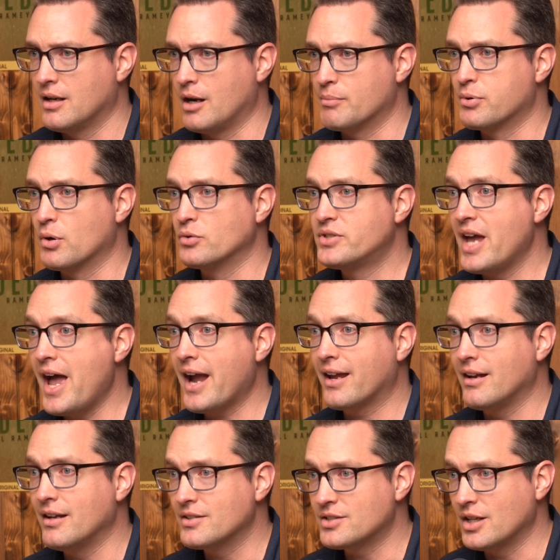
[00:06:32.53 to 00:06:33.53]

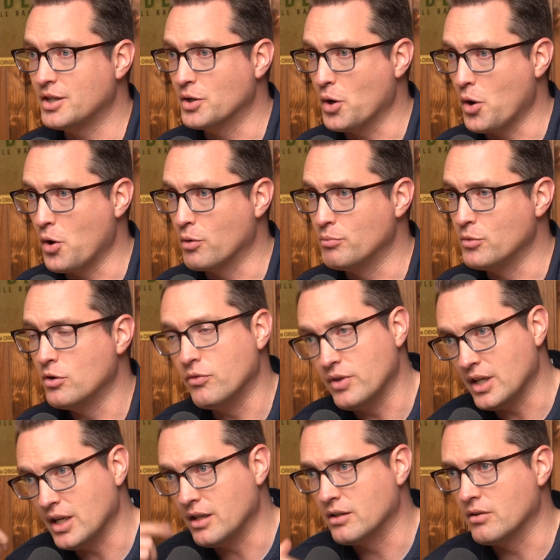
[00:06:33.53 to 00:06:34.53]
protagonist in your own
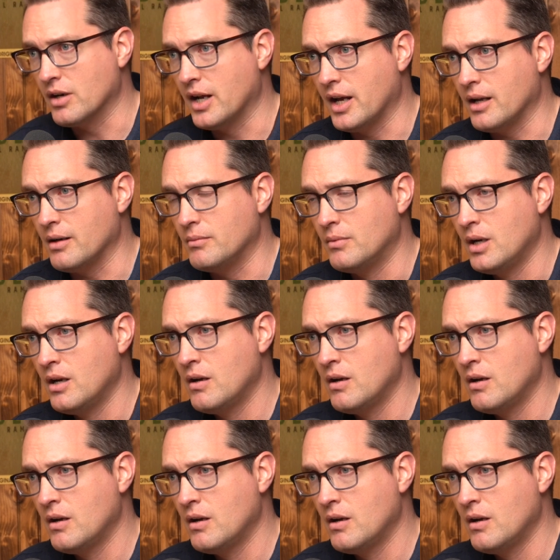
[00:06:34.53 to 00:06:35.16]
movie in your head.